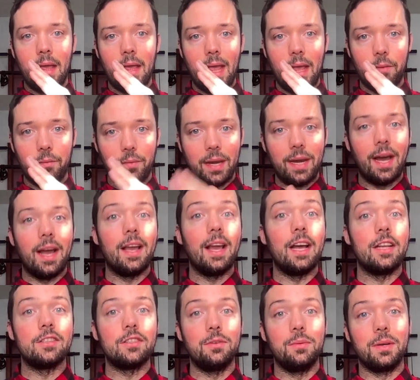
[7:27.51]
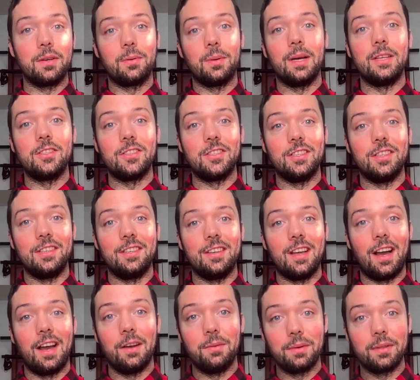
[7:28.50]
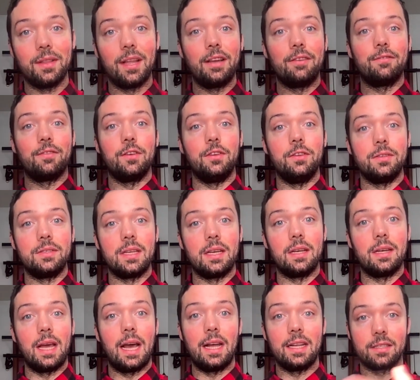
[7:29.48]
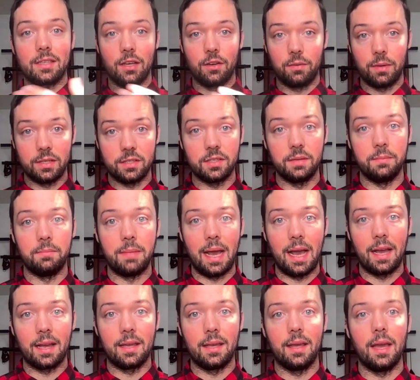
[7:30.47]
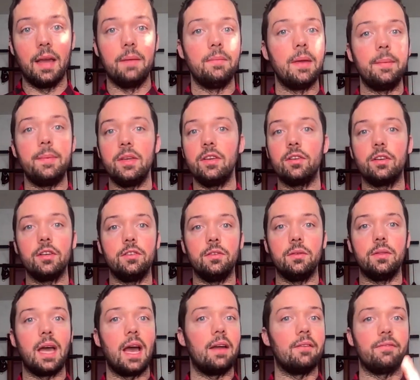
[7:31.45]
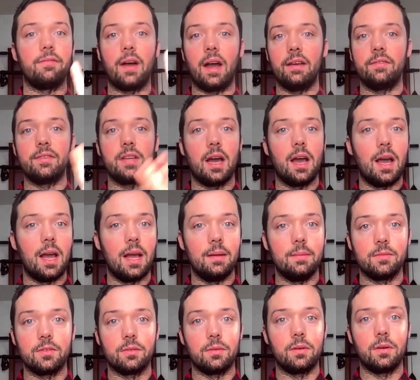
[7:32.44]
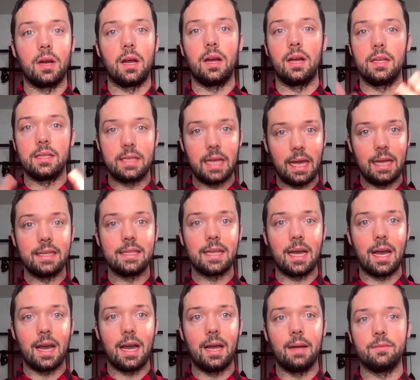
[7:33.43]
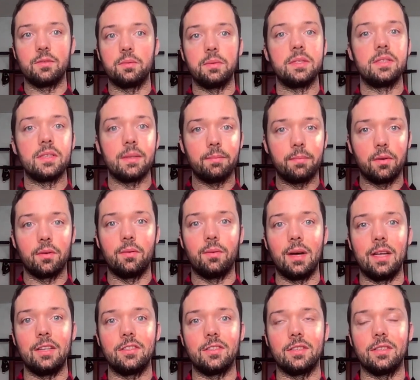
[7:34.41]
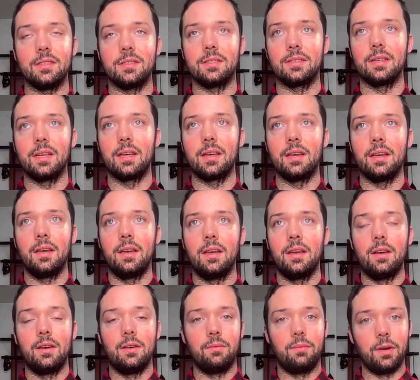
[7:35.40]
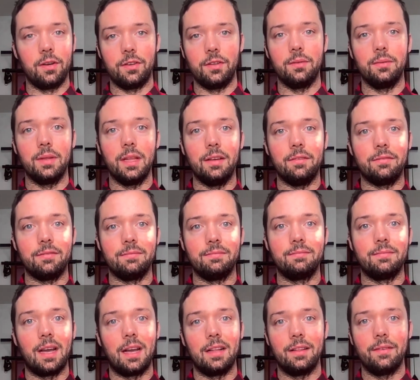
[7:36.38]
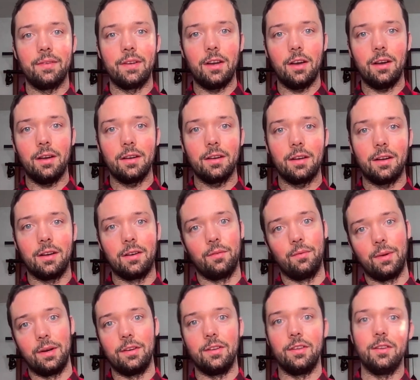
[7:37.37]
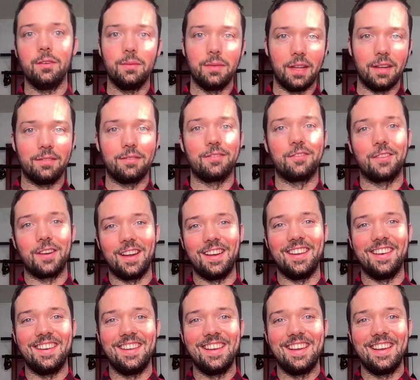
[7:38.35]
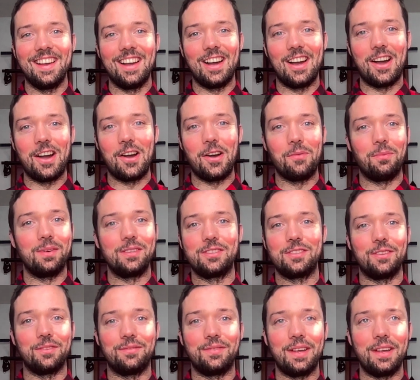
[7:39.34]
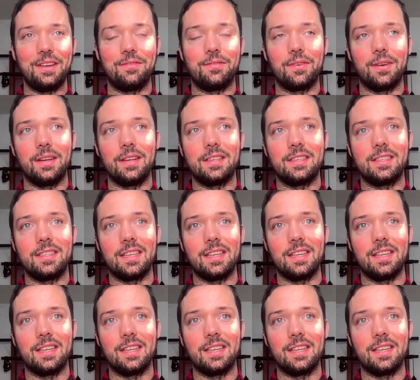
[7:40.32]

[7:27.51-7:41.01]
when I ask you a question, I would like for you to ask a question back. And maybe you could do that 5 times or 10 times with simple questions like, where do you live? I live in Hong Kong. Where do you live, right? What's your favorite